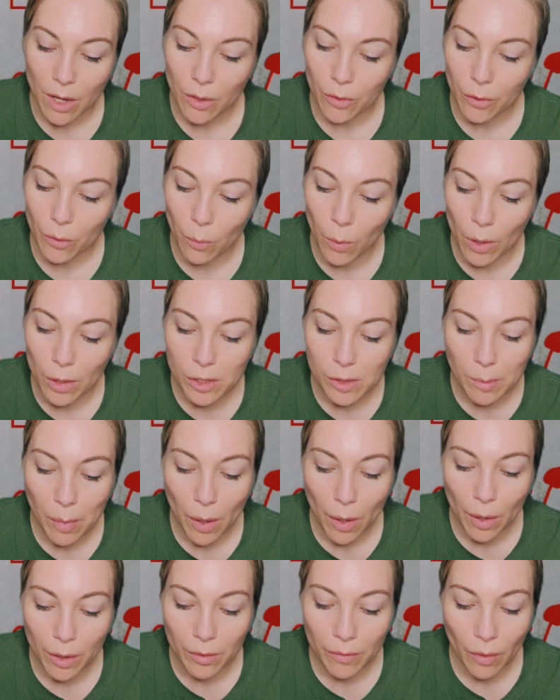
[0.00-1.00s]
"The worst
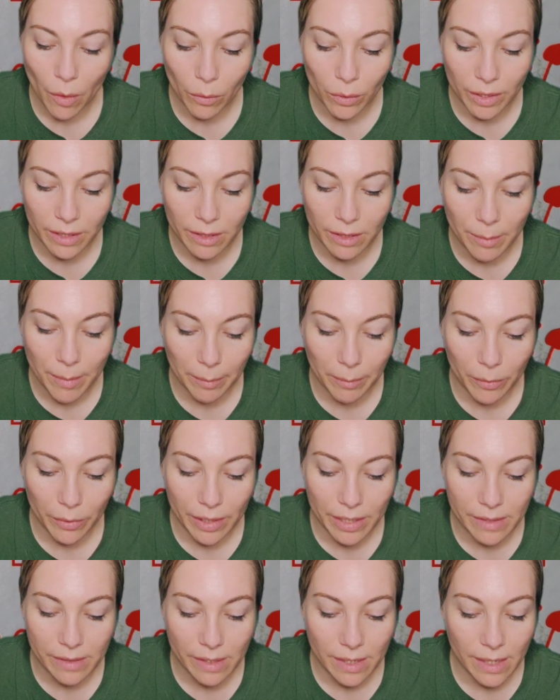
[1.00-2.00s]
part of holding the
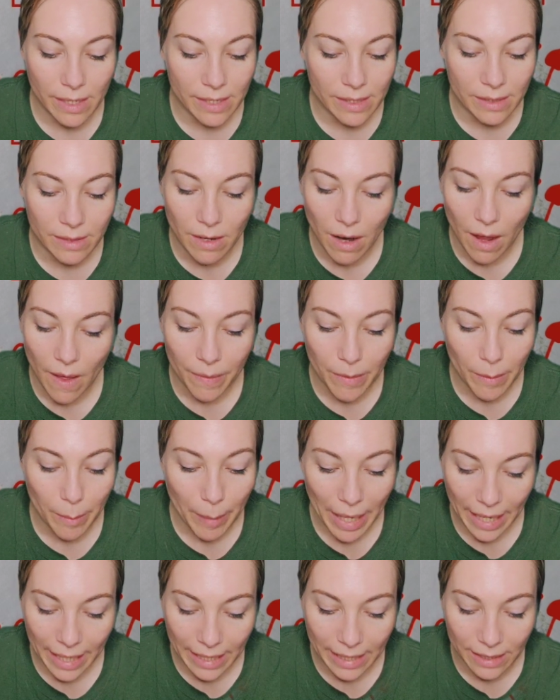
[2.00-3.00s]
memories is not the
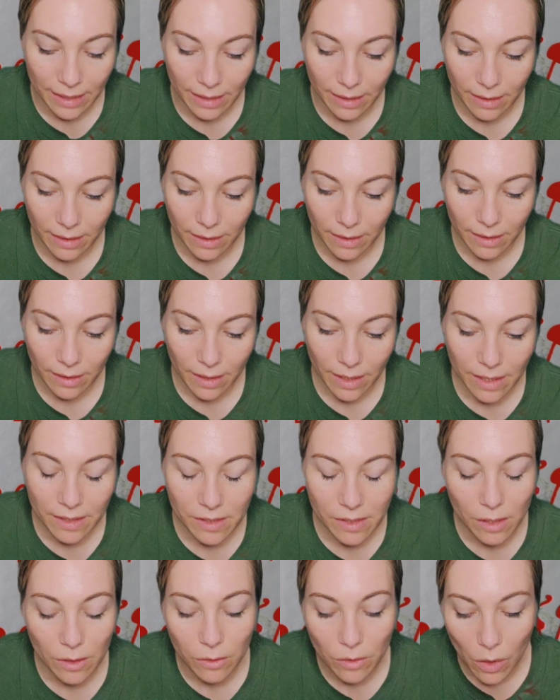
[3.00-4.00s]
pain. It's
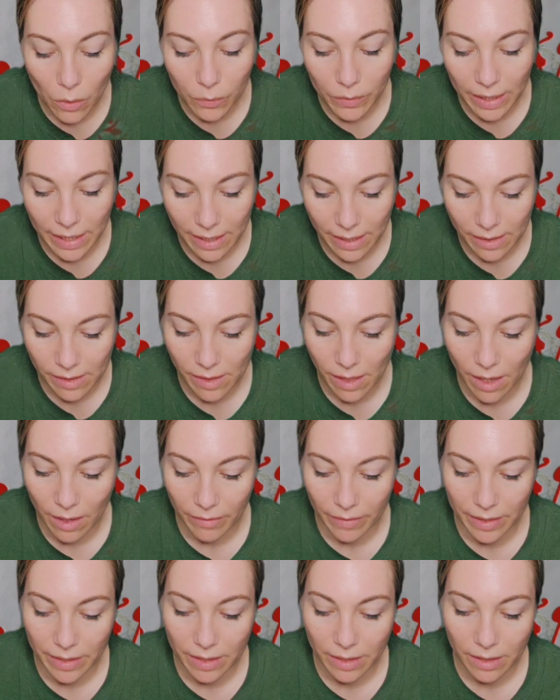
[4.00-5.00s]
the loneliness
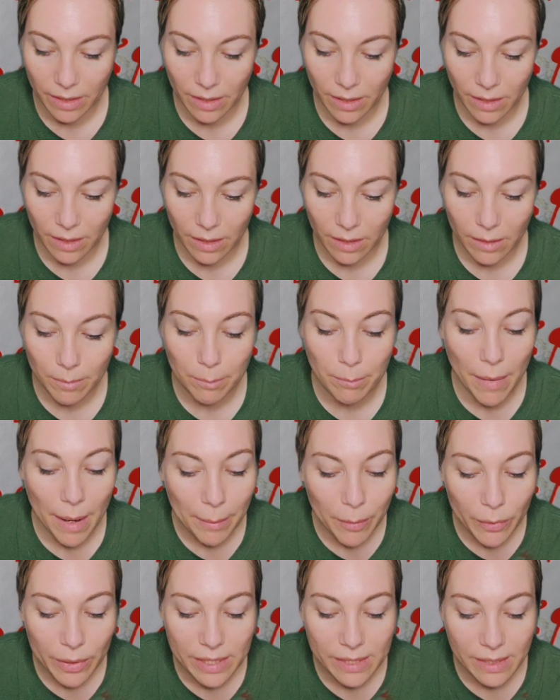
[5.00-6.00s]
of it.
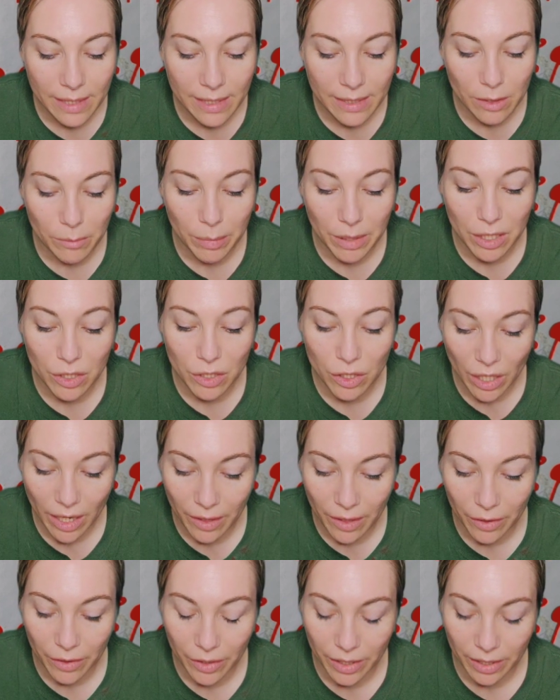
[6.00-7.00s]
Memories need to be
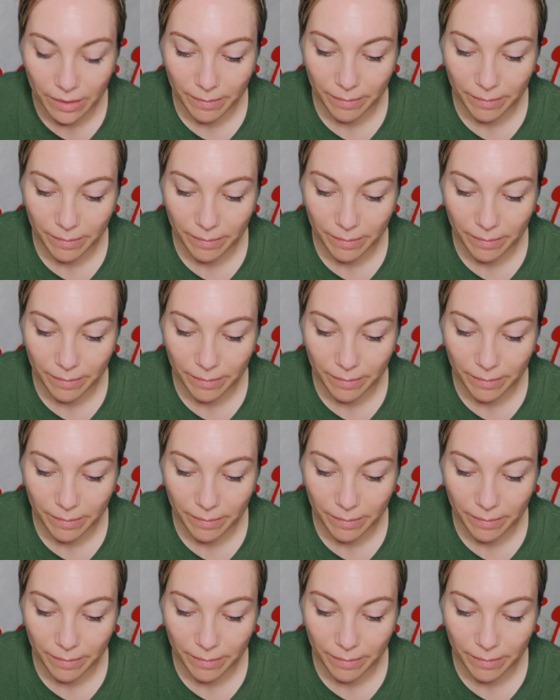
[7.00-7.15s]
shared."